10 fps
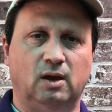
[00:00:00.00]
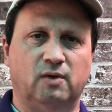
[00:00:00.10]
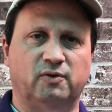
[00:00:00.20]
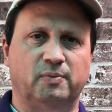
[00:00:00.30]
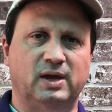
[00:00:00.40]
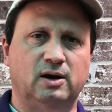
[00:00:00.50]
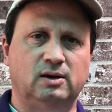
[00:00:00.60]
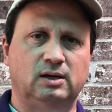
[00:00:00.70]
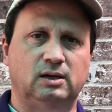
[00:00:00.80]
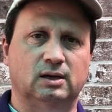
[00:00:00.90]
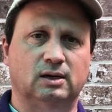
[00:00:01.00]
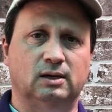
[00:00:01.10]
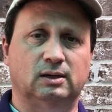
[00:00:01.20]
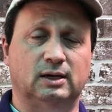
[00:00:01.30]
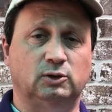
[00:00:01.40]
From there, he
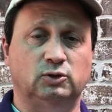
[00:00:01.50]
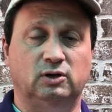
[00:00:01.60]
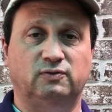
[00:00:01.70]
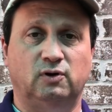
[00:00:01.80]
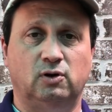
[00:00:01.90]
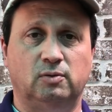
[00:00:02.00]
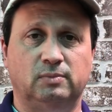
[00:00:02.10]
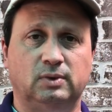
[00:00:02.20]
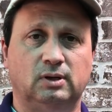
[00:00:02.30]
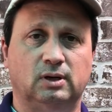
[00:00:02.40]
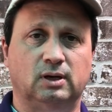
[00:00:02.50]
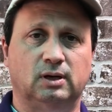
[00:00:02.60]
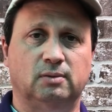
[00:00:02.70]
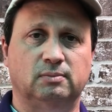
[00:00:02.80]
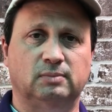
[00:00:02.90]
had a truck farm.
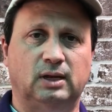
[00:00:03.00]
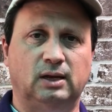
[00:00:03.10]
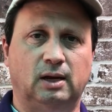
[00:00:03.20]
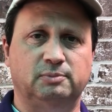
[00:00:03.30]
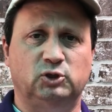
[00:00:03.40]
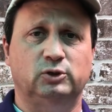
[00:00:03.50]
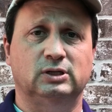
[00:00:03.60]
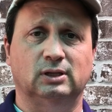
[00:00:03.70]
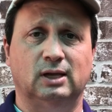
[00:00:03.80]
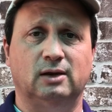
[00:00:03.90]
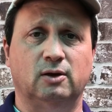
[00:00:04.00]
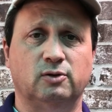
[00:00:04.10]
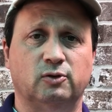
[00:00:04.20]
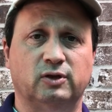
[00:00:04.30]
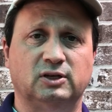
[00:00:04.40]
I'm sure he did a lot of
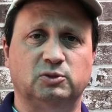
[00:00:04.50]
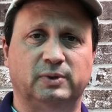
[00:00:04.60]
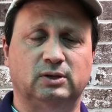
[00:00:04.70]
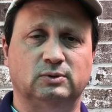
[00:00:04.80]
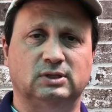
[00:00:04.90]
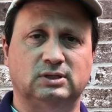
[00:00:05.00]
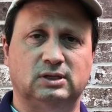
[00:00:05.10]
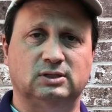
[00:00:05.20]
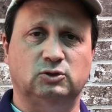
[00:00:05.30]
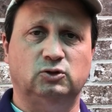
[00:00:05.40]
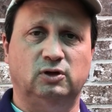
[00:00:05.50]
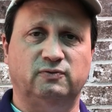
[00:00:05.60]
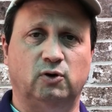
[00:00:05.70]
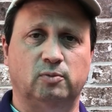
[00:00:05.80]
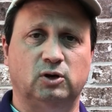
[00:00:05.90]
other things, but he was listed as a truck
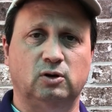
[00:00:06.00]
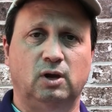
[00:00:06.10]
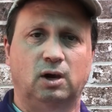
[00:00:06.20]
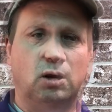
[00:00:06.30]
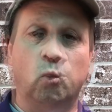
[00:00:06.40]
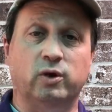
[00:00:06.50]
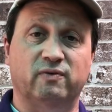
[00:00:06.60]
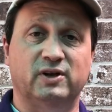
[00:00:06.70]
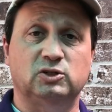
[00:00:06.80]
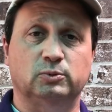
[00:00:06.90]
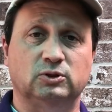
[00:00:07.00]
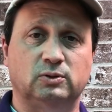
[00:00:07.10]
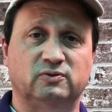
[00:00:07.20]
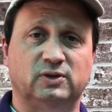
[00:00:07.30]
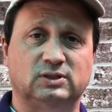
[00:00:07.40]
farmer. And one of the vegetables he
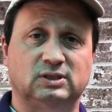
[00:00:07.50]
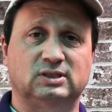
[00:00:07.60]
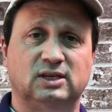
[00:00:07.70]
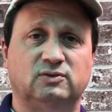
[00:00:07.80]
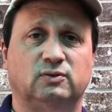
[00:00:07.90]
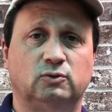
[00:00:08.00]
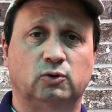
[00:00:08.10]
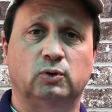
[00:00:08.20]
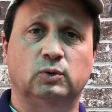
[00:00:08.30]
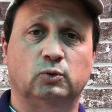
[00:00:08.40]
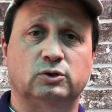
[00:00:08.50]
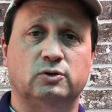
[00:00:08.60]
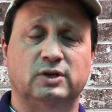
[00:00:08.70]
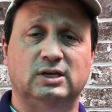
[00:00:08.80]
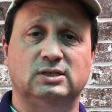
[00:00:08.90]
was very successful at growing were
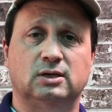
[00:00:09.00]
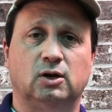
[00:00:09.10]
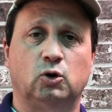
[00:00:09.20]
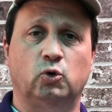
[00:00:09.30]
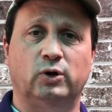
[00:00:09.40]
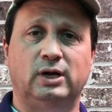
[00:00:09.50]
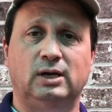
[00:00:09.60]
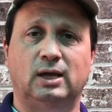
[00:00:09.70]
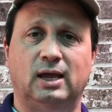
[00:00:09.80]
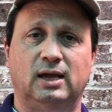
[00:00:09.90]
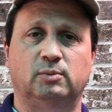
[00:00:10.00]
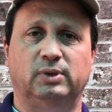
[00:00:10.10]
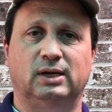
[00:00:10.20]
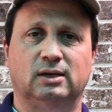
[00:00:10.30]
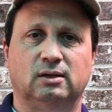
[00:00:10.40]
these green
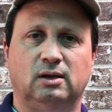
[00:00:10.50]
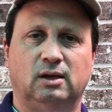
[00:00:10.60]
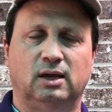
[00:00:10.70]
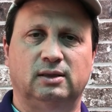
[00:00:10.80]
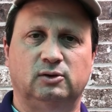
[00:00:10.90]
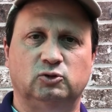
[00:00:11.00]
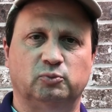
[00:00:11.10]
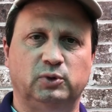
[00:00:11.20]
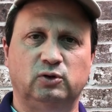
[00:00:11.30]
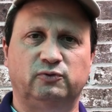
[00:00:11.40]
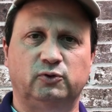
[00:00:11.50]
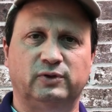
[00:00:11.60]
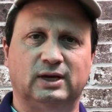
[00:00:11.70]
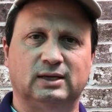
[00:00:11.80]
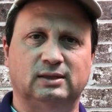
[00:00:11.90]
eggplant. And these are beautiful.
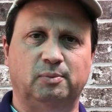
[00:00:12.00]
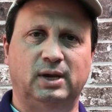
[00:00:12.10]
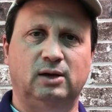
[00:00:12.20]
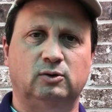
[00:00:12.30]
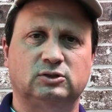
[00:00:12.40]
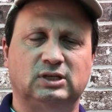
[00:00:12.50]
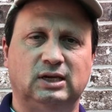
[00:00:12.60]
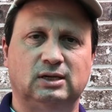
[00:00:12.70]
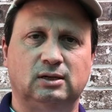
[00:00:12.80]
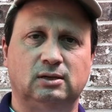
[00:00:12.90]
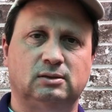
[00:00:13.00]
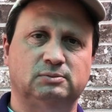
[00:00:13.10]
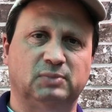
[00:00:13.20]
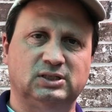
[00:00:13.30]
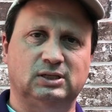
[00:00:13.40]
They got the pale skin,
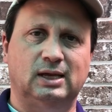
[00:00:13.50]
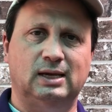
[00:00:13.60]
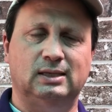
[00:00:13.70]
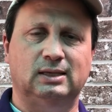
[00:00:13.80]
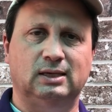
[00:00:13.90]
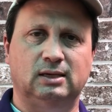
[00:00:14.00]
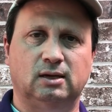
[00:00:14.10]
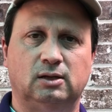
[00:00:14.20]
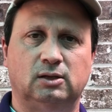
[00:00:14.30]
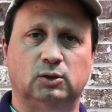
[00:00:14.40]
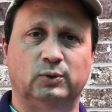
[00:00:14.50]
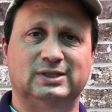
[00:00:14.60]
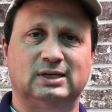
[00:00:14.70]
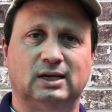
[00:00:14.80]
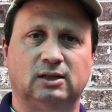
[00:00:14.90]
much like the
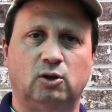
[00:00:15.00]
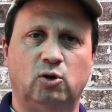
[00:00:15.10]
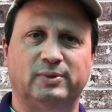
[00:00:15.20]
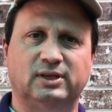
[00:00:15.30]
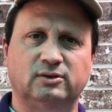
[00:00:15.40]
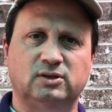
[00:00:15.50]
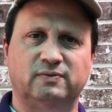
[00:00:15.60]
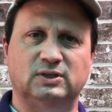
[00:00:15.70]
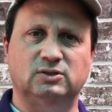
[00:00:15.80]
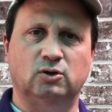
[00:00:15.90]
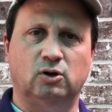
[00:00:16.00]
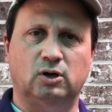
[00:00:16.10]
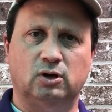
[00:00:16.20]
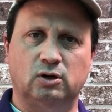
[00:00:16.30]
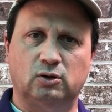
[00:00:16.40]
Louisiana Long, but they also have these dark
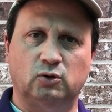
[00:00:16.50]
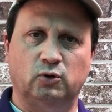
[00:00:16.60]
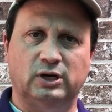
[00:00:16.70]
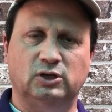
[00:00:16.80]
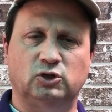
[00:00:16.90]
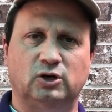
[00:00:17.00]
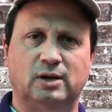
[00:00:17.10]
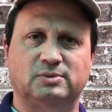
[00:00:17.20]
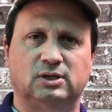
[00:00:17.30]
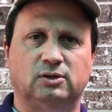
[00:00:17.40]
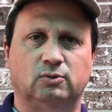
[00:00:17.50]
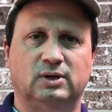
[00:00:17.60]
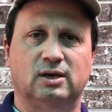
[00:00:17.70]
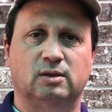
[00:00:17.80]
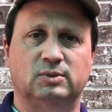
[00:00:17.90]
green stripes that go
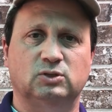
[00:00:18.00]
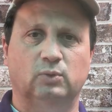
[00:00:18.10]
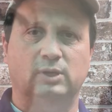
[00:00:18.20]
down them as well.